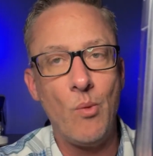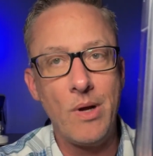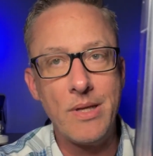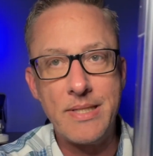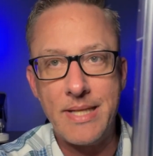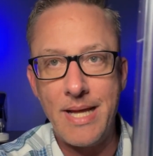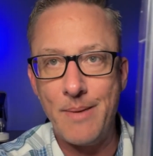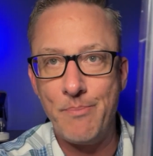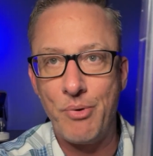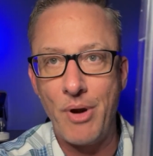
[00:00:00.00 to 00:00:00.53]

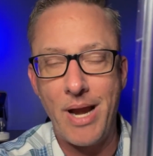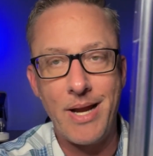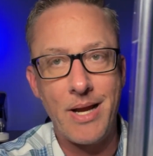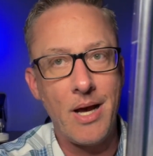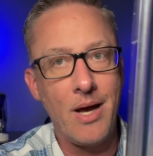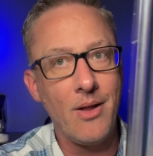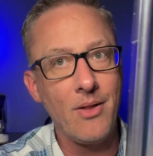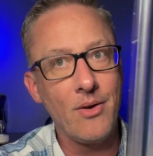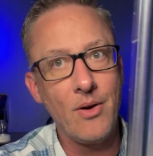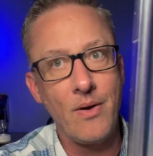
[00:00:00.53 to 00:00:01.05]
Once they break
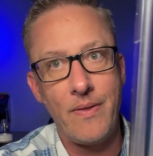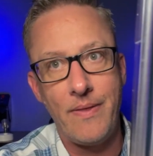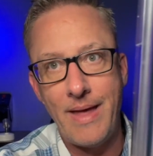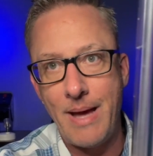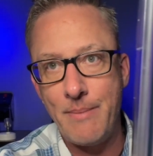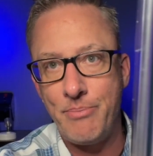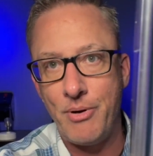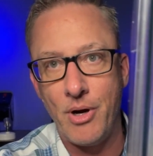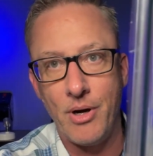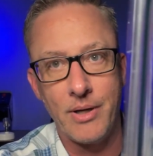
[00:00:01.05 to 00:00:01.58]
color,
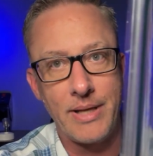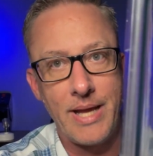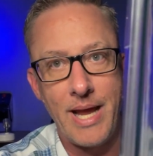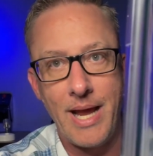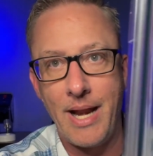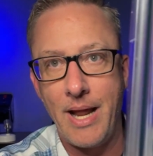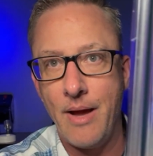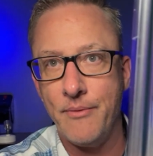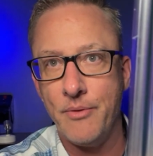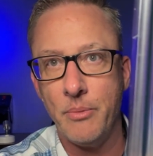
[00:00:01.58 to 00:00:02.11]
that part
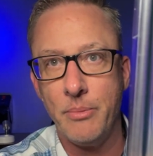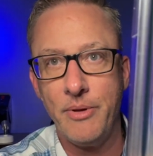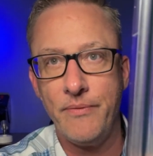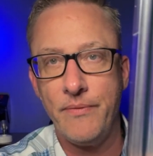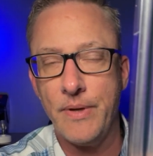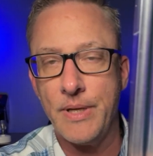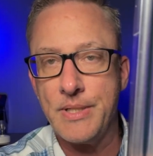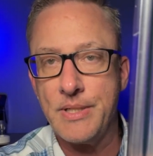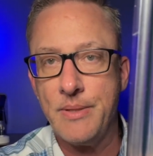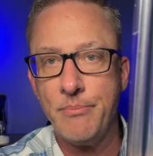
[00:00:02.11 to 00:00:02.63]
can't ever be
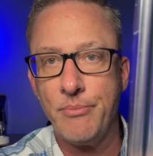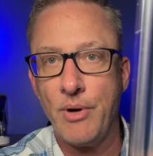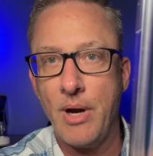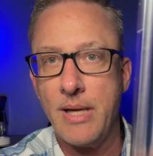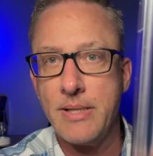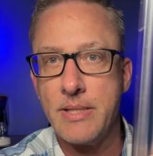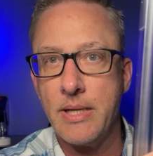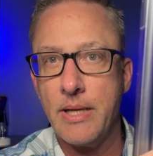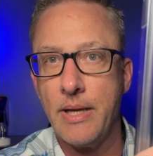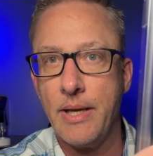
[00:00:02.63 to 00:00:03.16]
fixed in
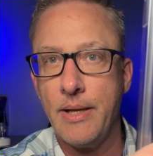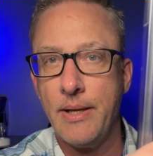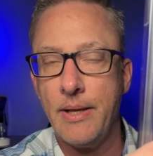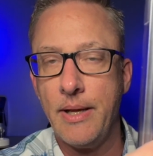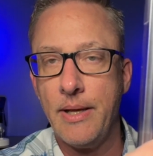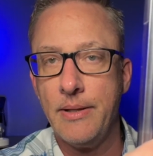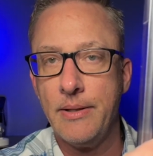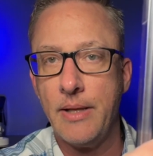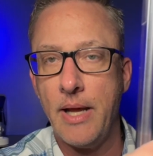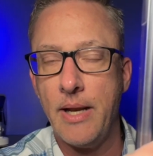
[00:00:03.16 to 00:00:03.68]
pressing and
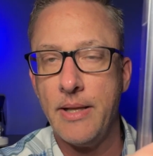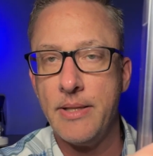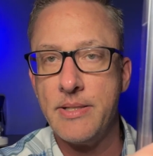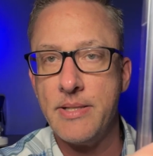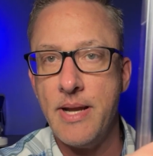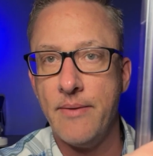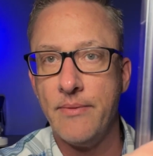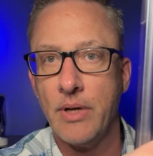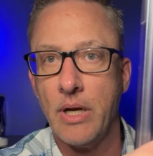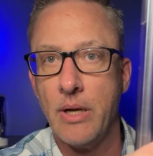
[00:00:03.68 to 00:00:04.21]

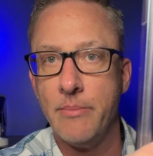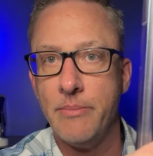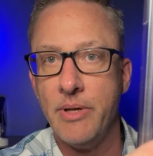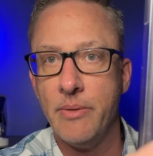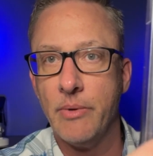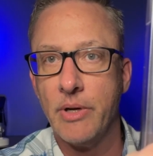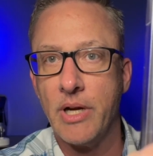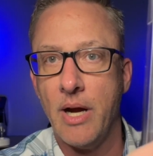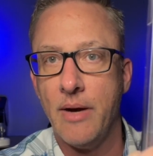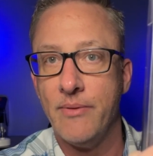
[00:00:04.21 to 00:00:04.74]
it's never gonna be
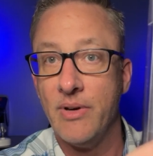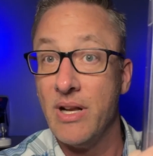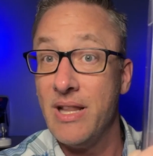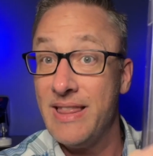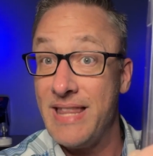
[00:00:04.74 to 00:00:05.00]
recovered.